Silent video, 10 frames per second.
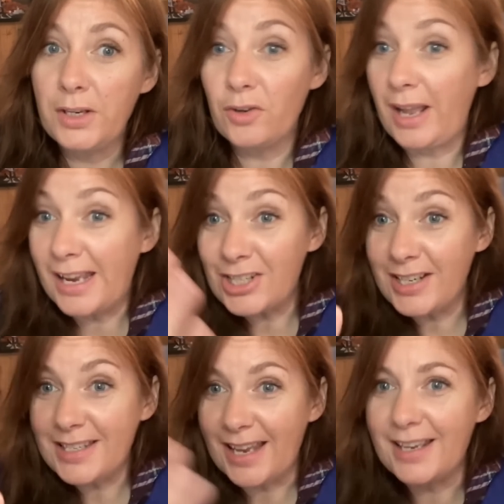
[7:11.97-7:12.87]
when you're
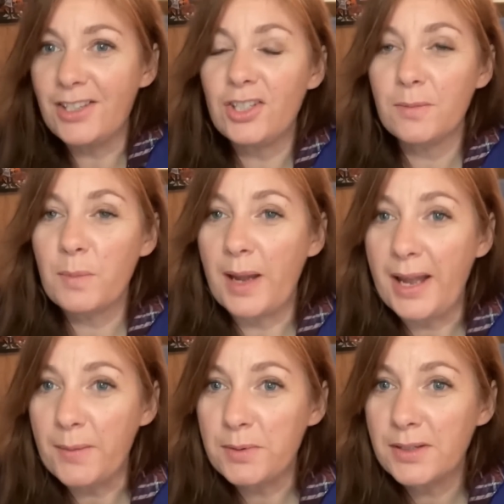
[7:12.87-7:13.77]
Ashley's age,
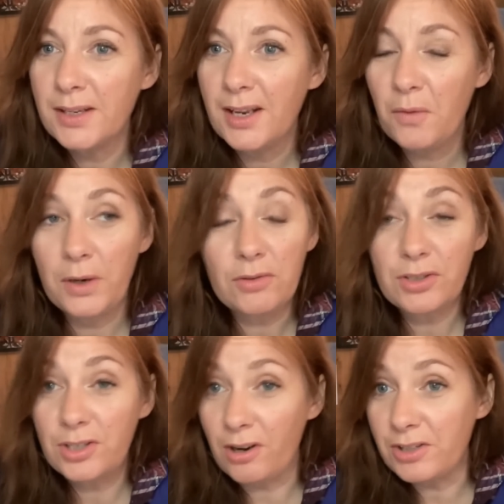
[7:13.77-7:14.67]
perhaps, when you're
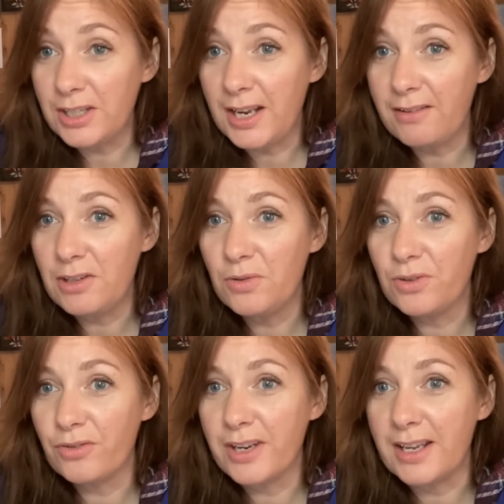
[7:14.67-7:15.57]
starting out in your
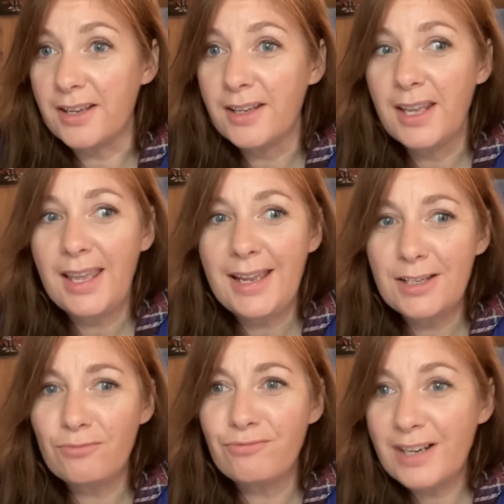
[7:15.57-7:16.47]
career,
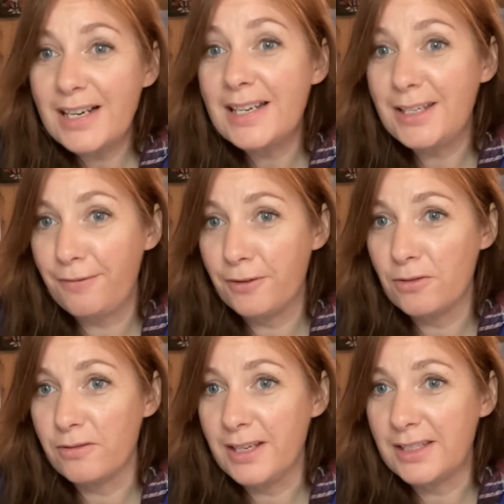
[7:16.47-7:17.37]
it's really
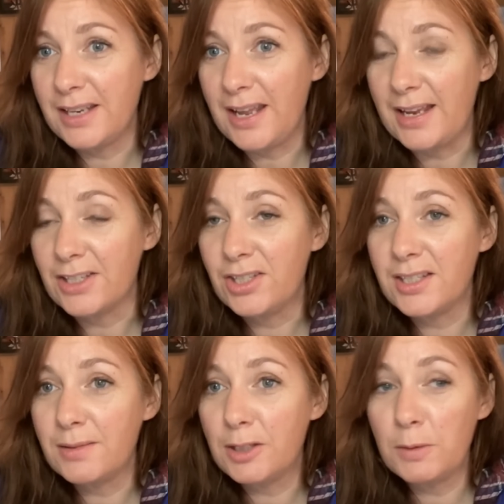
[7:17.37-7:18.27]
difficult, isn't it, Ash,
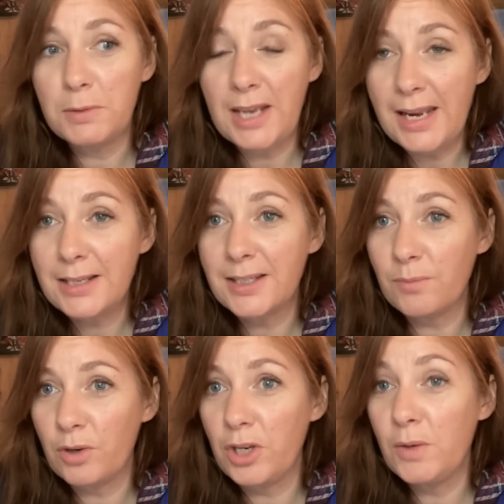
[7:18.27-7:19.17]
to take
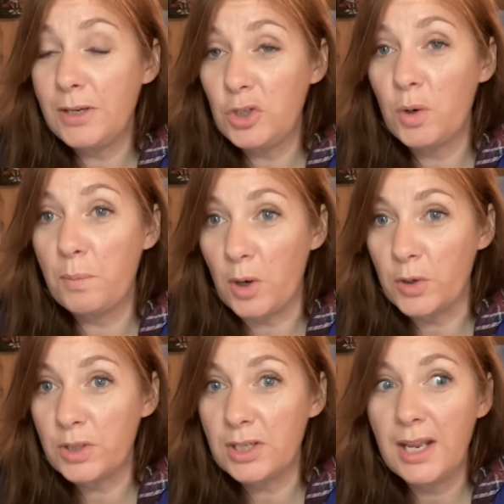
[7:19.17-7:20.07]
someone who is your
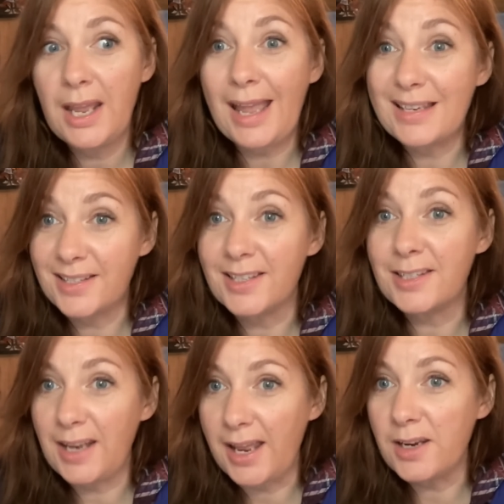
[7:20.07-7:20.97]
boss and to
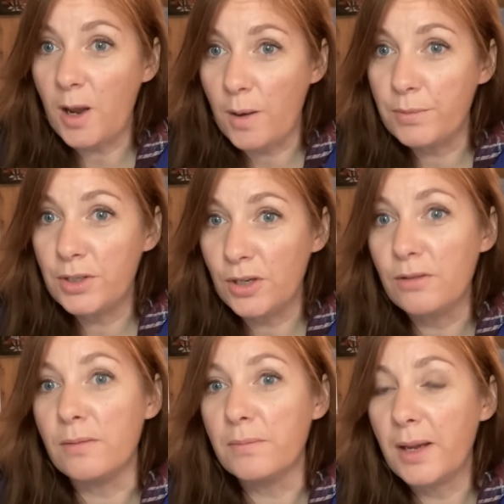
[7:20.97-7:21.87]
stand up
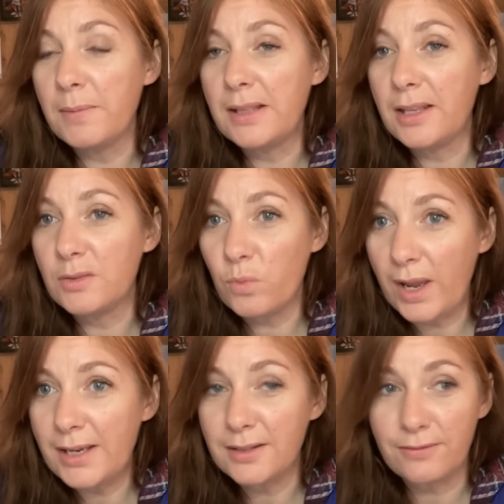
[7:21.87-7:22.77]
to them. I mean, there's
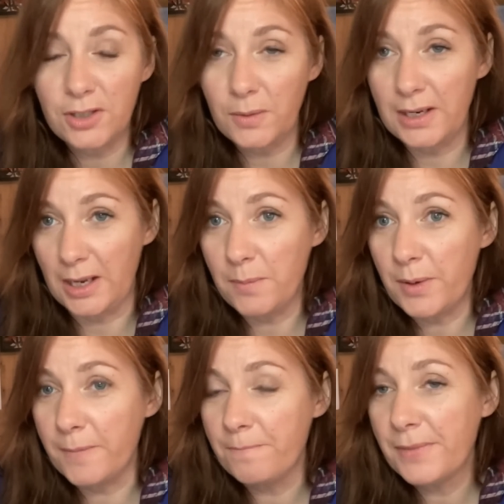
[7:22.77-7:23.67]
ways of doing it,
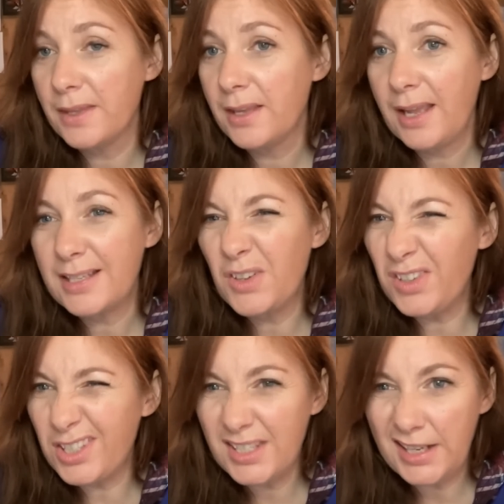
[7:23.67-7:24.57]
but it's
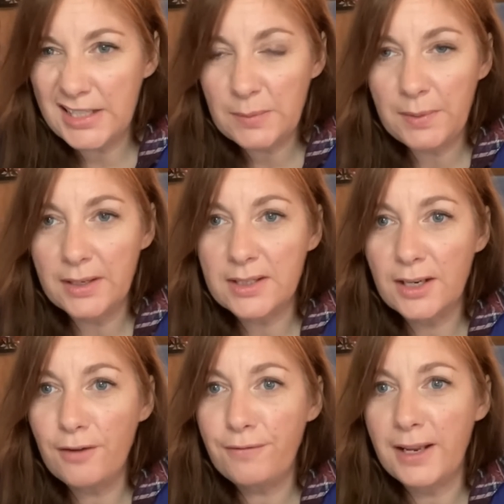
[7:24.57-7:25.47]
not just a case of being a
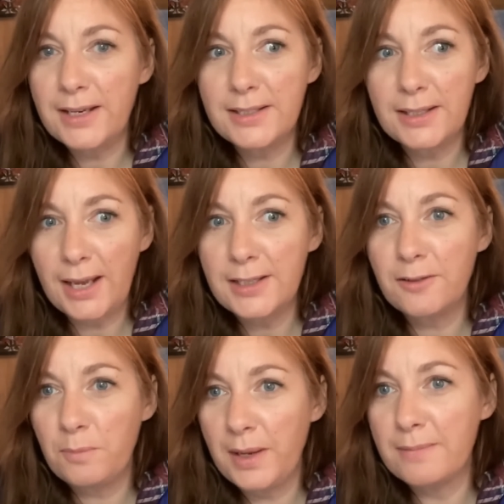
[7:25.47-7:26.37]
snowflake. It's a
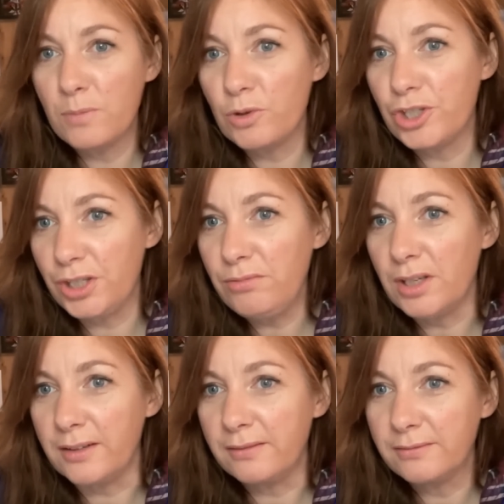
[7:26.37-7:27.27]
case of being more
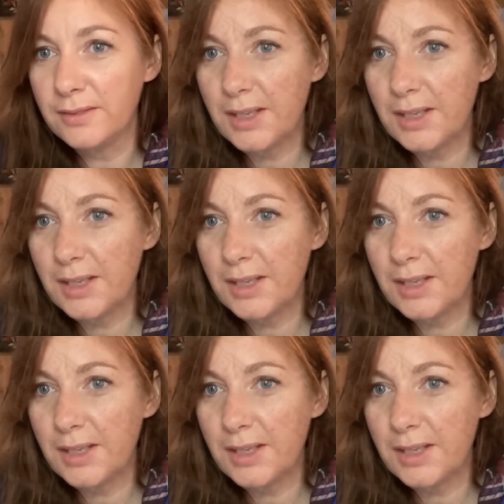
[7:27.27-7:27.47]
junior.